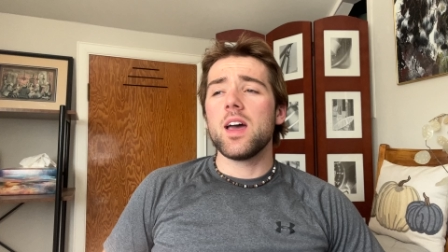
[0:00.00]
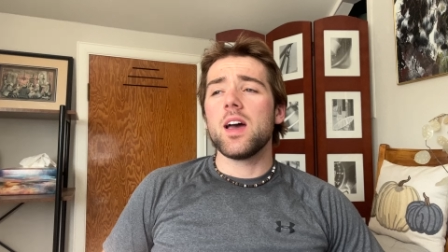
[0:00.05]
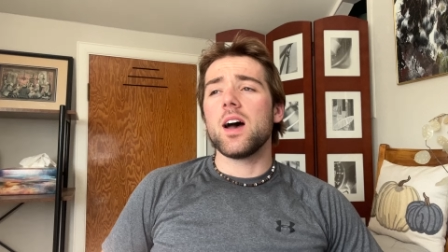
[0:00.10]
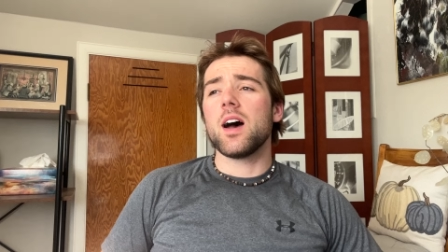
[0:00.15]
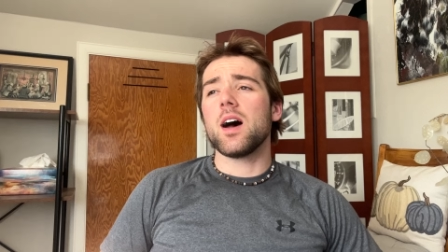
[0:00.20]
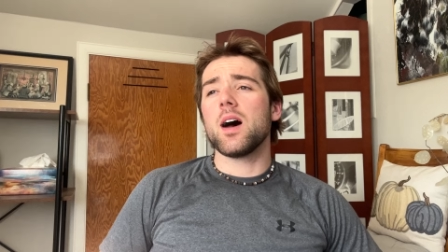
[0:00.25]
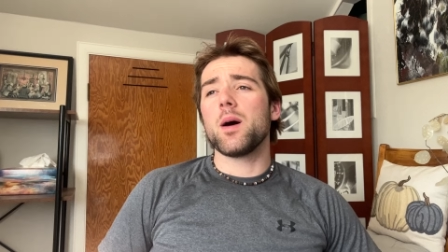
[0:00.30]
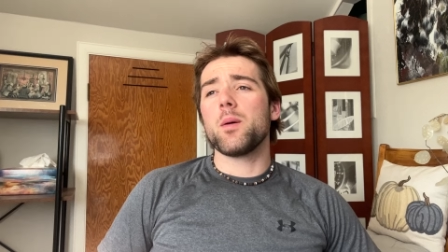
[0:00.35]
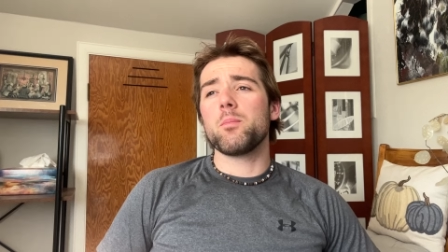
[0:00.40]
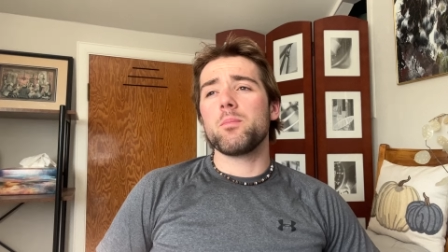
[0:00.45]

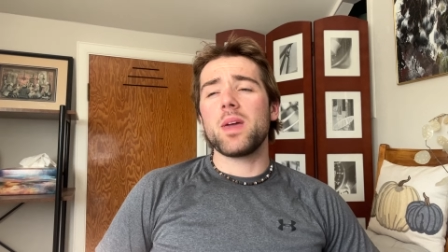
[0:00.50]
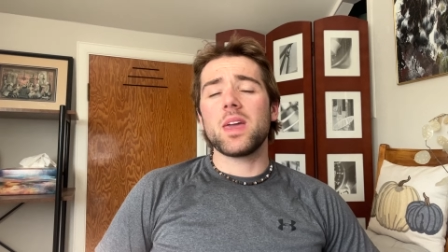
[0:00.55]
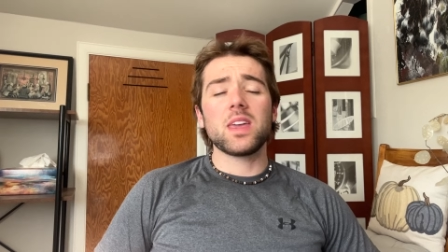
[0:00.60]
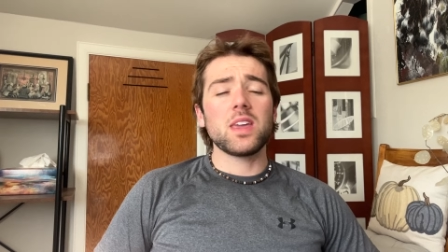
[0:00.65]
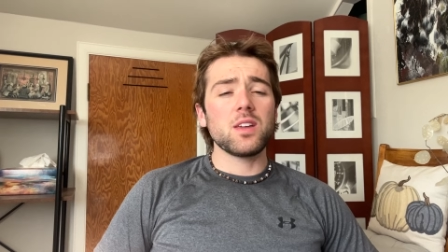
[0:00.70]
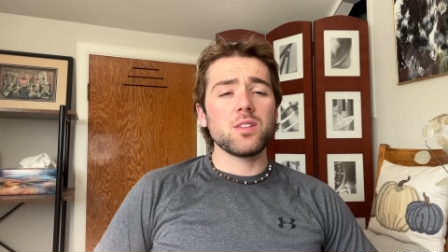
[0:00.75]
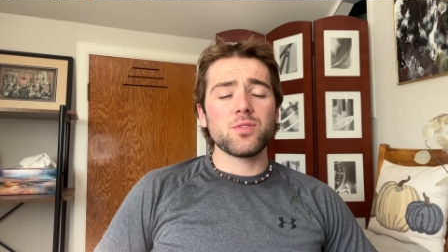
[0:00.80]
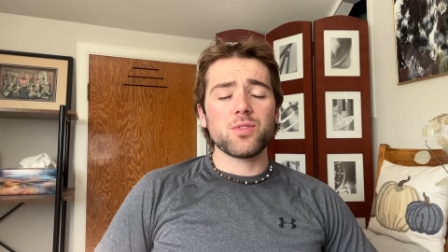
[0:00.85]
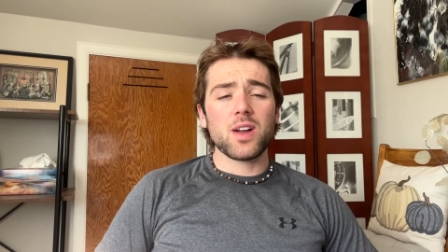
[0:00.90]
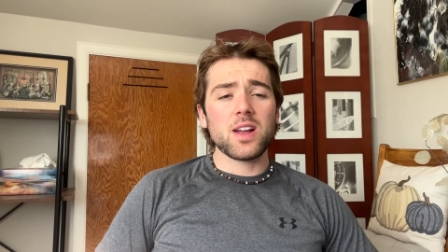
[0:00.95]
Uh,
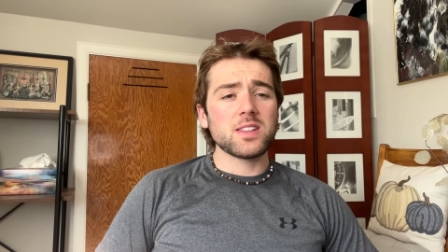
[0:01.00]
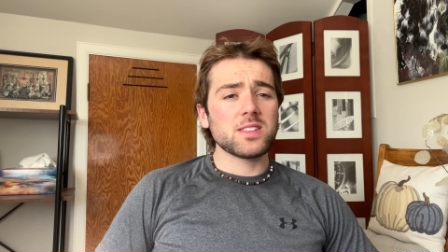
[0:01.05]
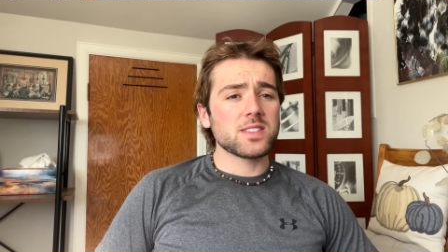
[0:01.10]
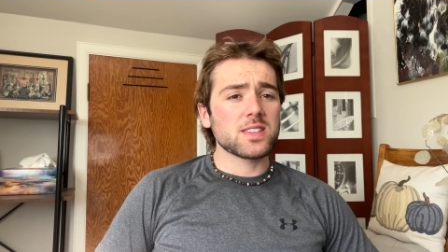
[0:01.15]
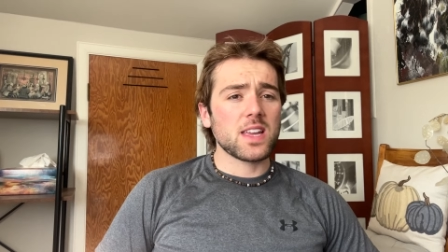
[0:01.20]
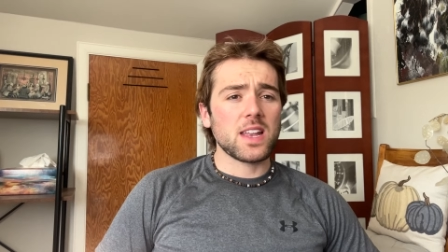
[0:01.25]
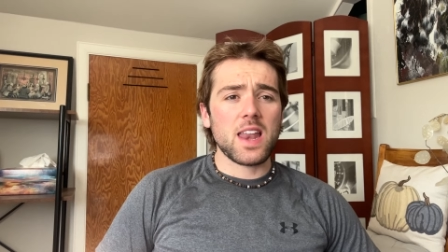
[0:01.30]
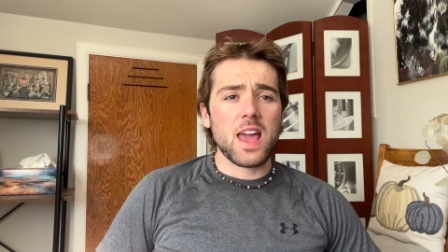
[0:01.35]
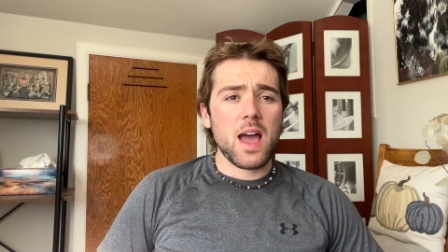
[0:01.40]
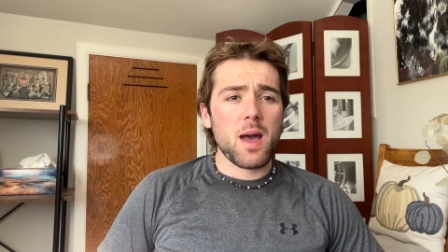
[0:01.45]
making friends
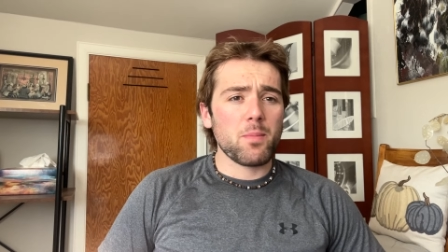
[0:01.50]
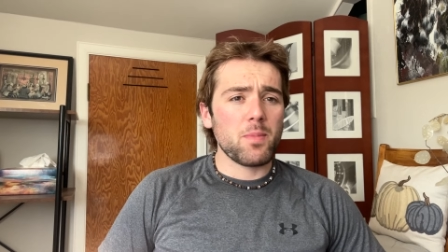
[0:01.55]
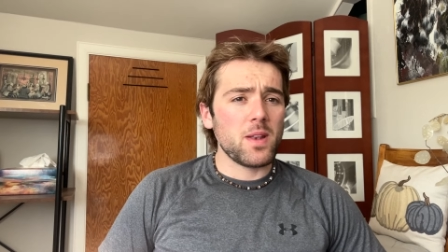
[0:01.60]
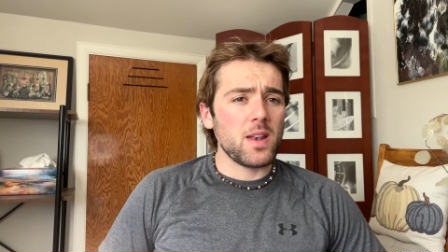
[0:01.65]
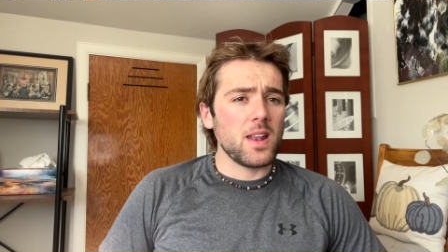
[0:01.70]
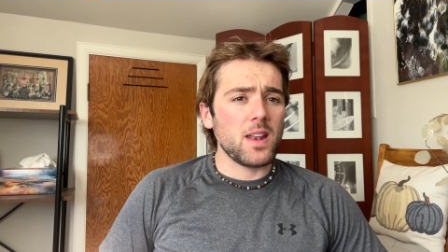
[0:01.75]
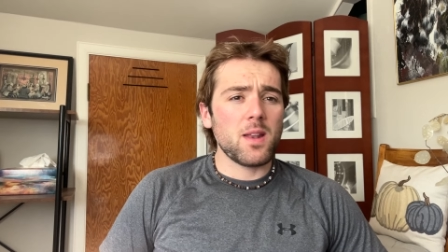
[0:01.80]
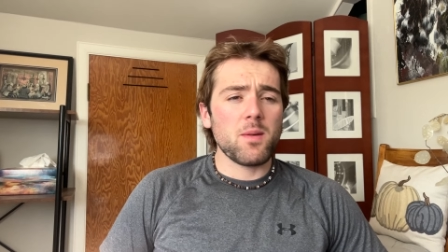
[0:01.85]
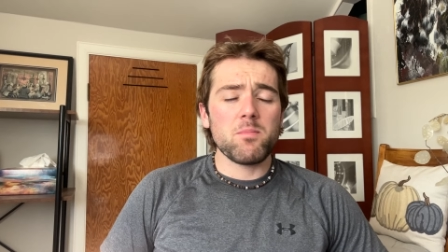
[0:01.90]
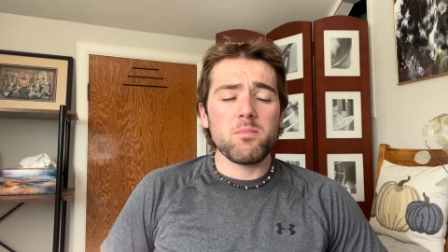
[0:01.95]
can happen
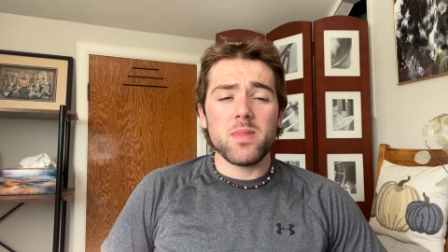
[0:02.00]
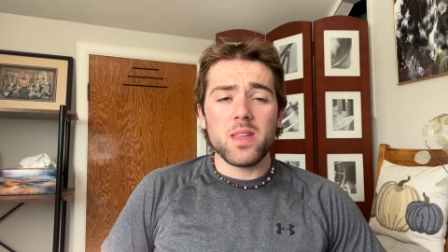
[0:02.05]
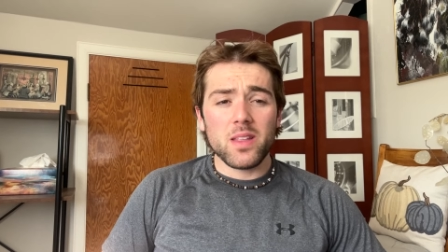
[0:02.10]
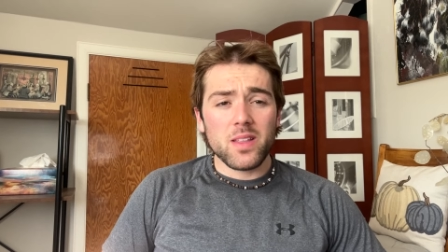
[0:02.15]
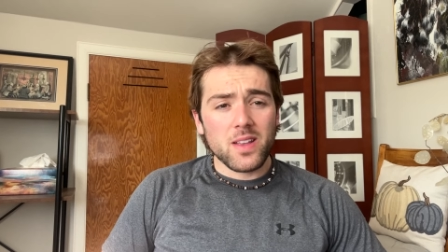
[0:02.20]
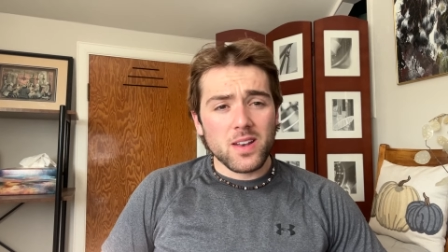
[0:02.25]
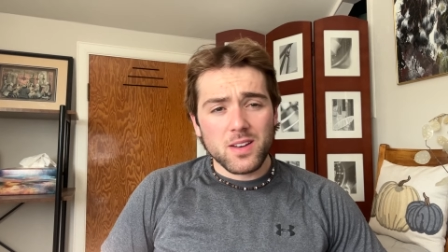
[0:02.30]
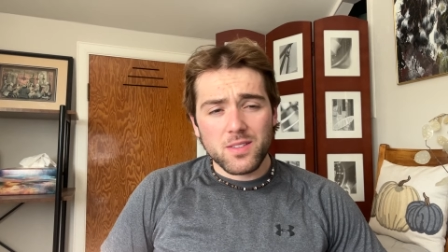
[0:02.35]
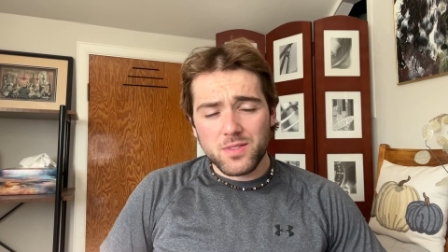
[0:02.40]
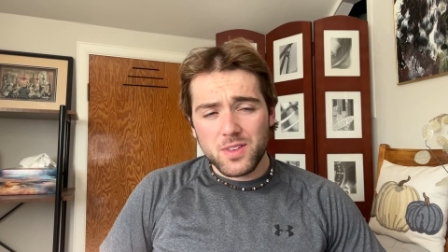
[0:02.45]
in a
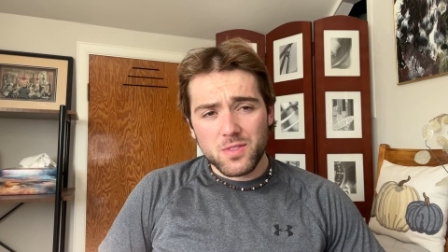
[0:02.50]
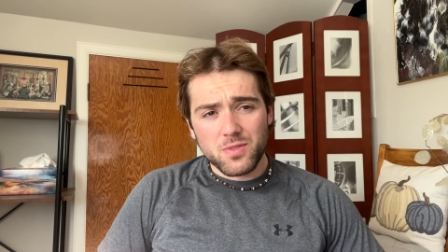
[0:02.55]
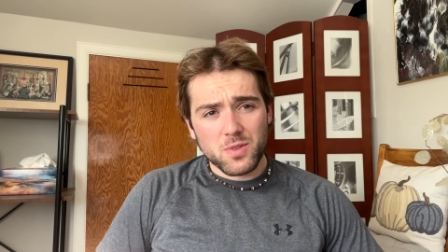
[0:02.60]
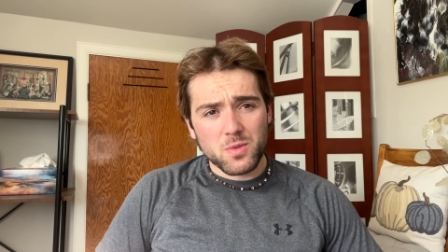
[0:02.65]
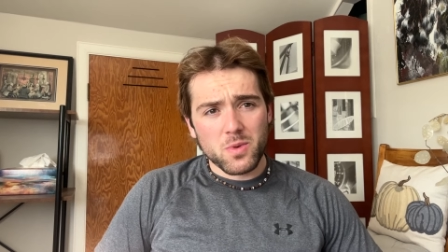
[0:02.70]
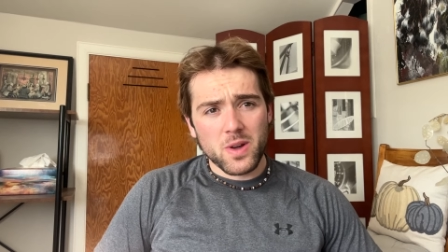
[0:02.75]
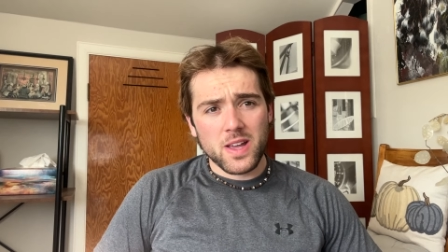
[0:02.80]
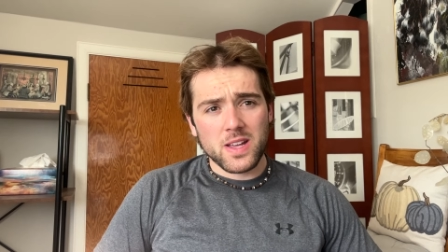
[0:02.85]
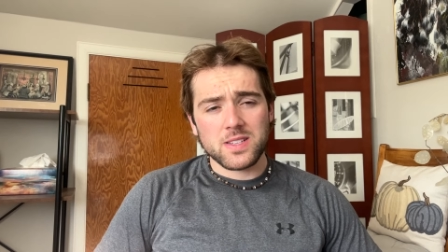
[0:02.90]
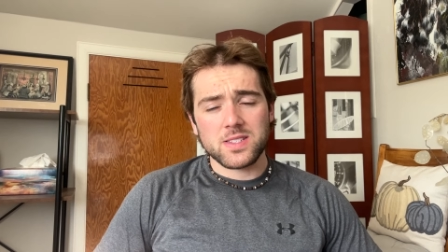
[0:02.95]
million of different
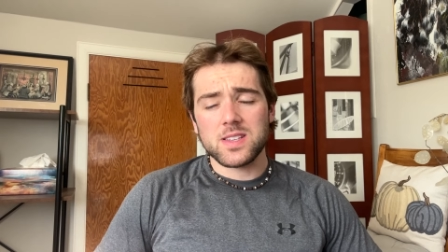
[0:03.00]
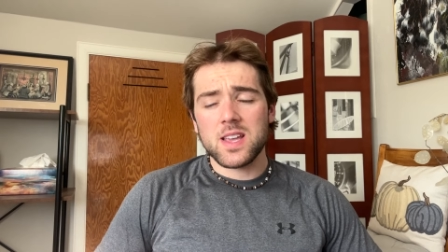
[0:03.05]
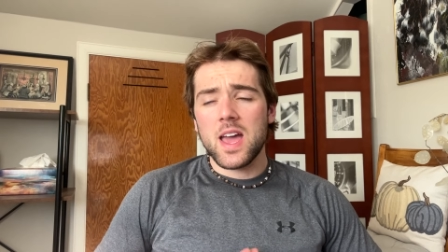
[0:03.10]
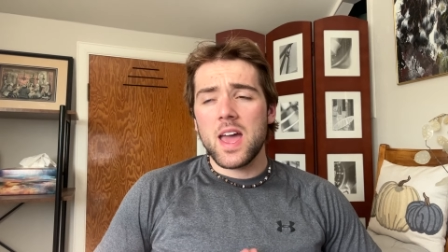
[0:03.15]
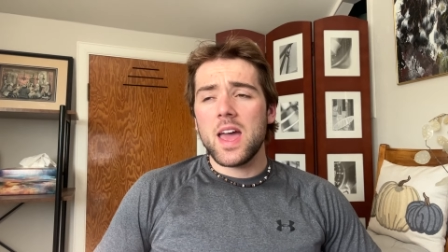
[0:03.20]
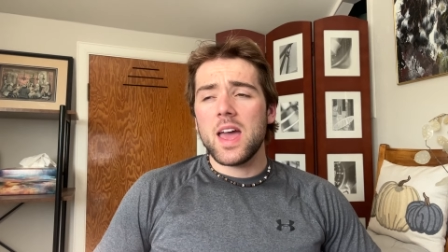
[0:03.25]
ways.